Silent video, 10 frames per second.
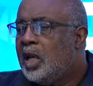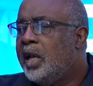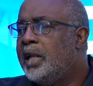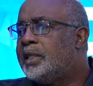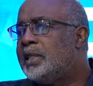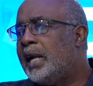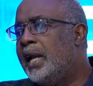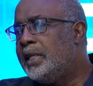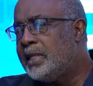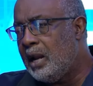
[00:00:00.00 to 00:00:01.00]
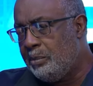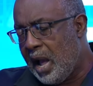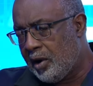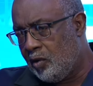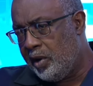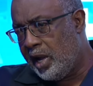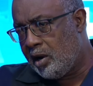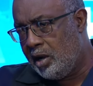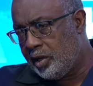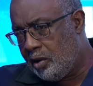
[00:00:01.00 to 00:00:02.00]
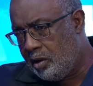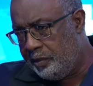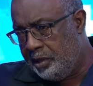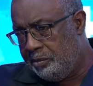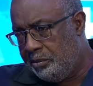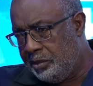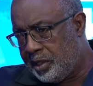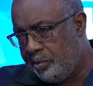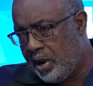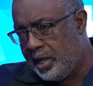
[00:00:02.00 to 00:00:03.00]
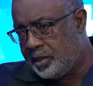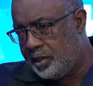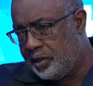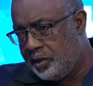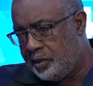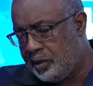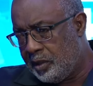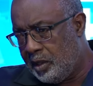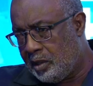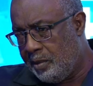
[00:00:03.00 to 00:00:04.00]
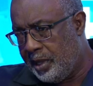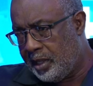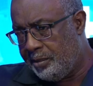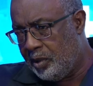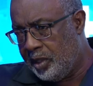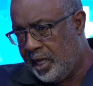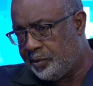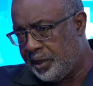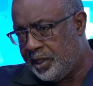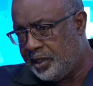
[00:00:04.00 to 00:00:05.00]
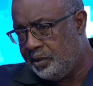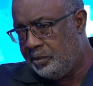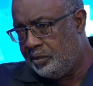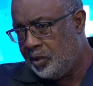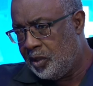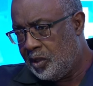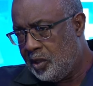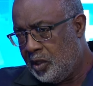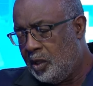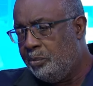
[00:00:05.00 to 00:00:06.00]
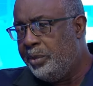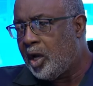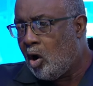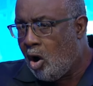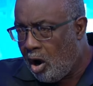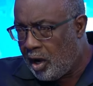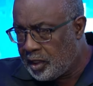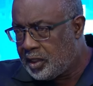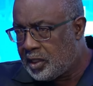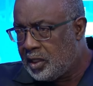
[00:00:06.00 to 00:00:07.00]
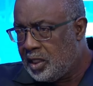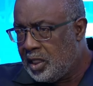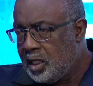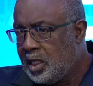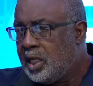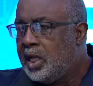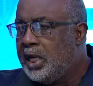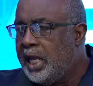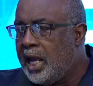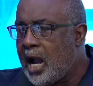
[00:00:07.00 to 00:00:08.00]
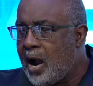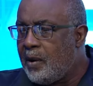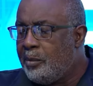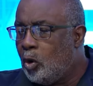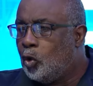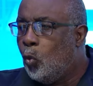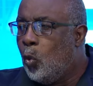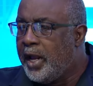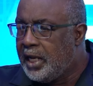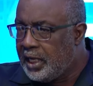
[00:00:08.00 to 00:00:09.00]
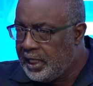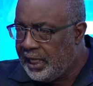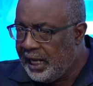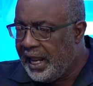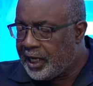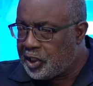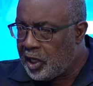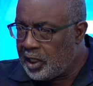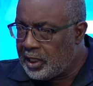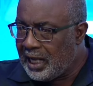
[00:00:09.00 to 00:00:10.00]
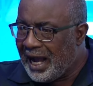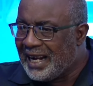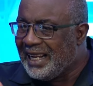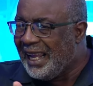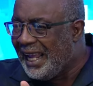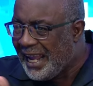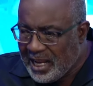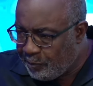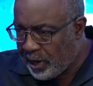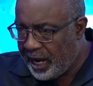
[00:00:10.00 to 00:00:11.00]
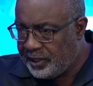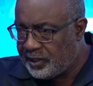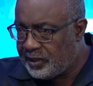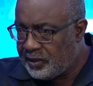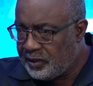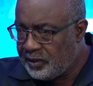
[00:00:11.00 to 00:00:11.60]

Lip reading: It's against that background I concur with Mr. Pryce's comment about despotism. Because they are about winning the election at any price,